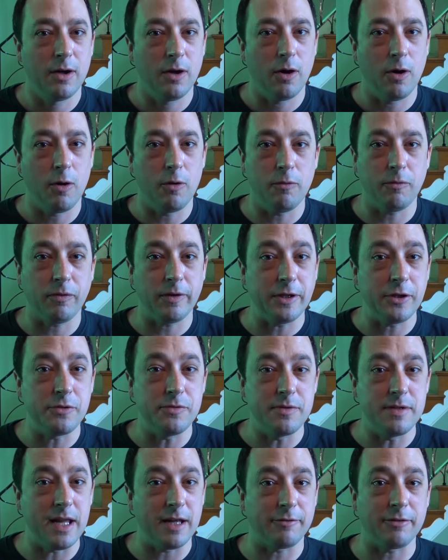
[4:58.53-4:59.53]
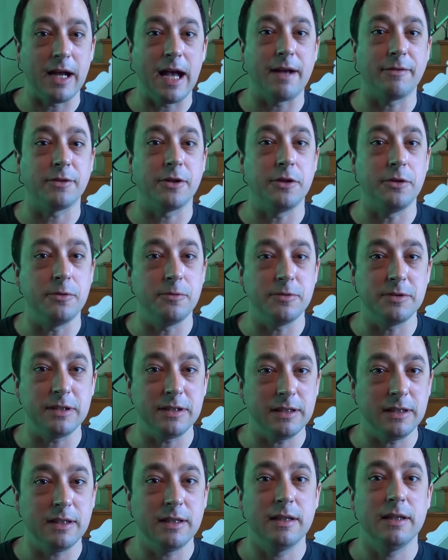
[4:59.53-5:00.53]
hopefully you never have to use
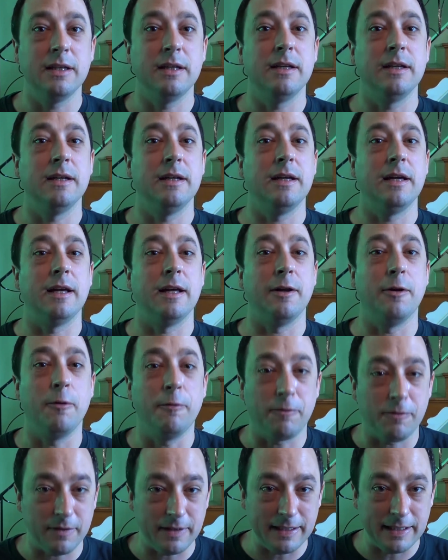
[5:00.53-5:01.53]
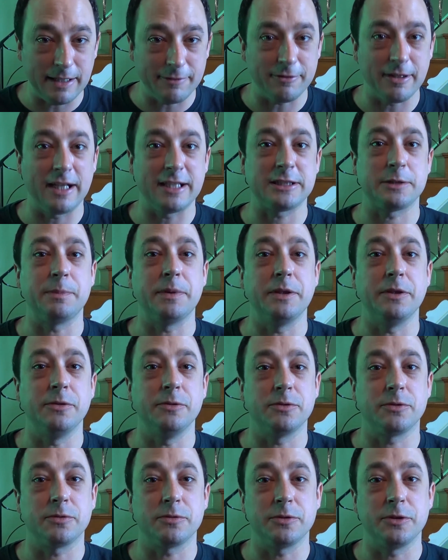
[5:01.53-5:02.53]
it. Hopefully it never has to be
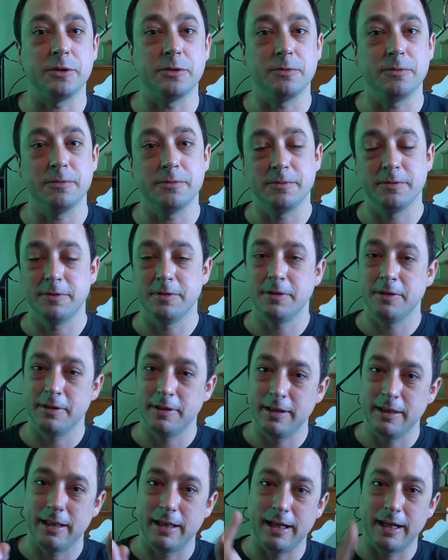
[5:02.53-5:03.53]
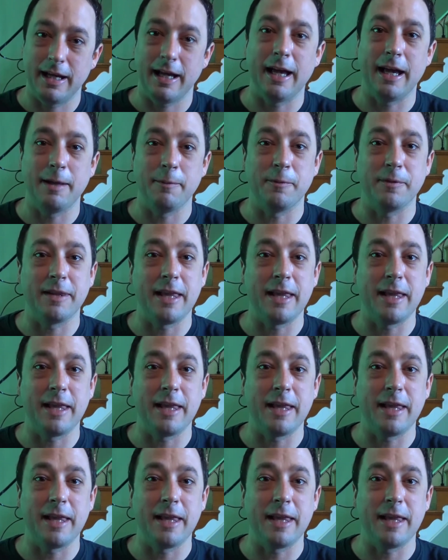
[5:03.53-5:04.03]
used on you. And with